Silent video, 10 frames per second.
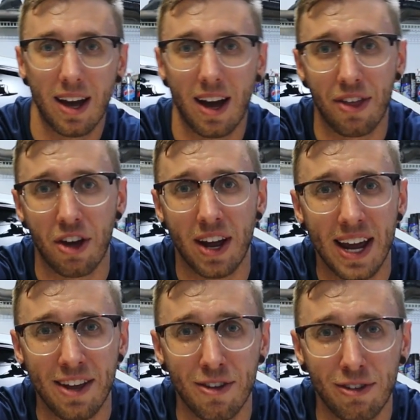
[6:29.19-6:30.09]
I thought,
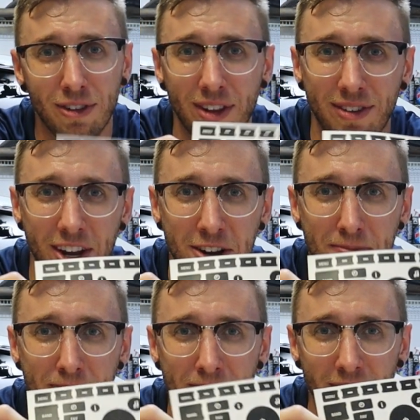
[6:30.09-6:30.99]
hey, those are the
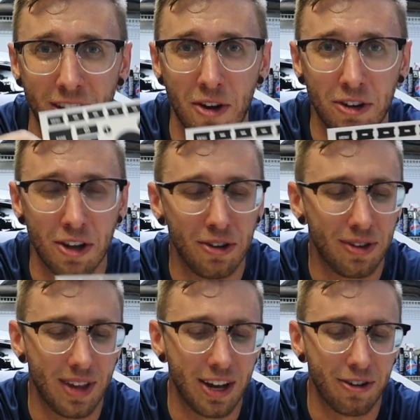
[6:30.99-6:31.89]
same
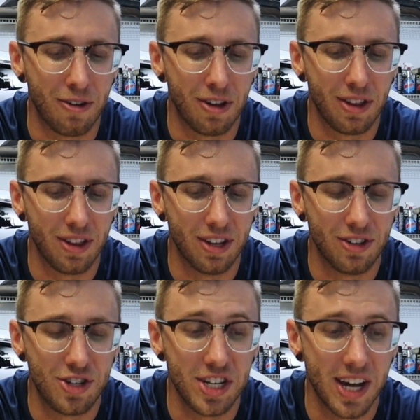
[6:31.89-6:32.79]
logos that are on the
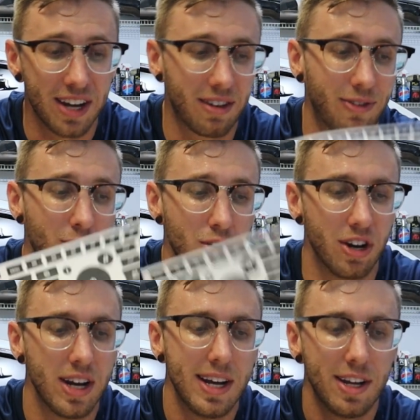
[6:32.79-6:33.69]
GX
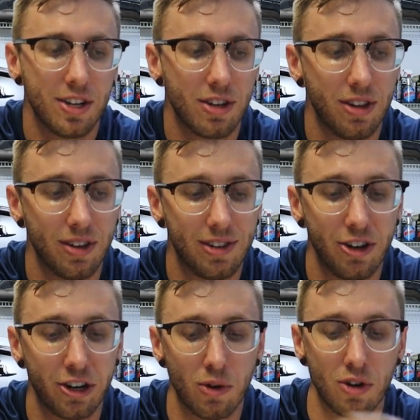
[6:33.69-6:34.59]
for the
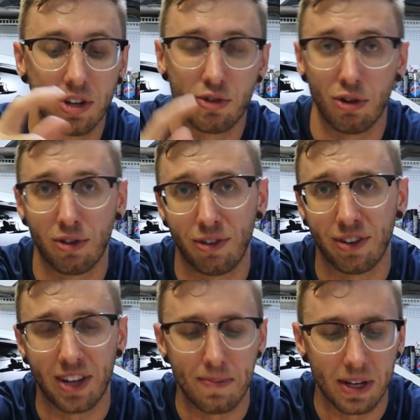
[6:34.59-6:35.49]
steering wheel controls for
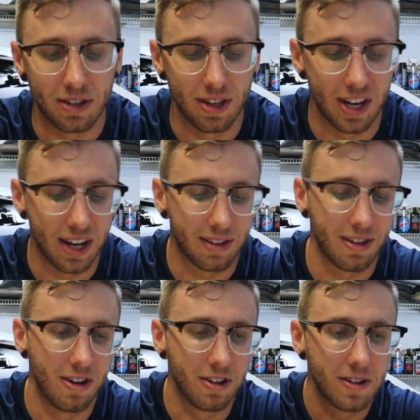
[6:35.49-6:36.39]
skipping to the next
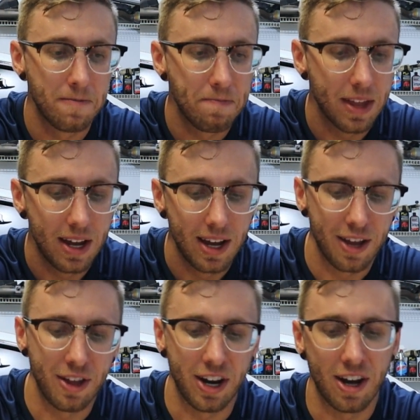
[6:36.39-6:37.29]
song.
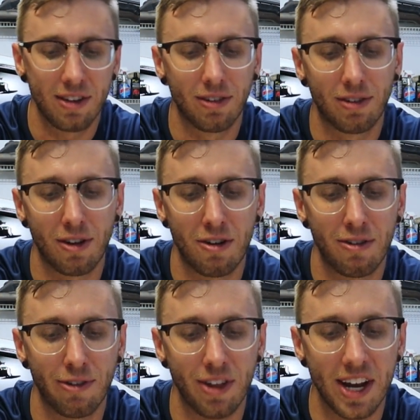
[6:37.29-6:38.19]
And then I also
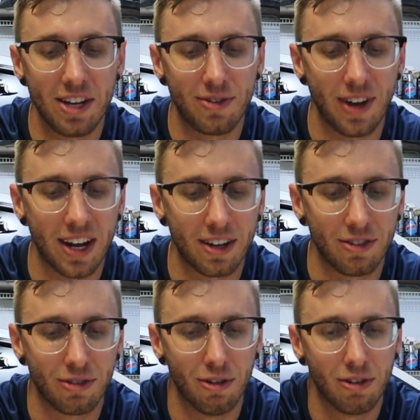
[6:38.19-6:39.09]
saw for the HVAC
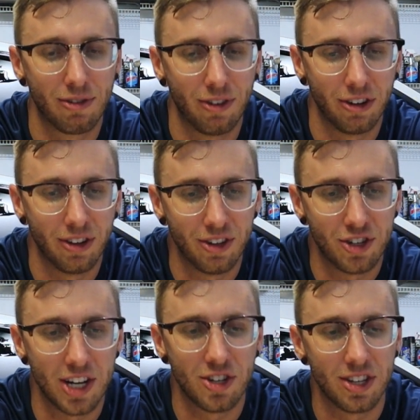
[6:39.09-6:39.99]
controls for the
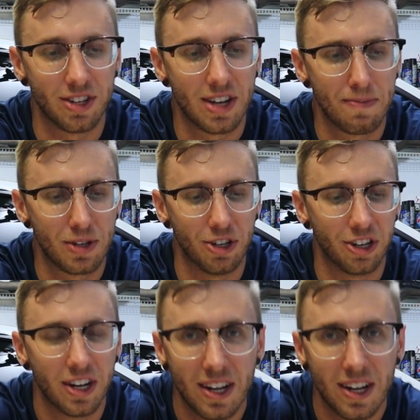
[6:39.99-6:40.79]
changing the temperature,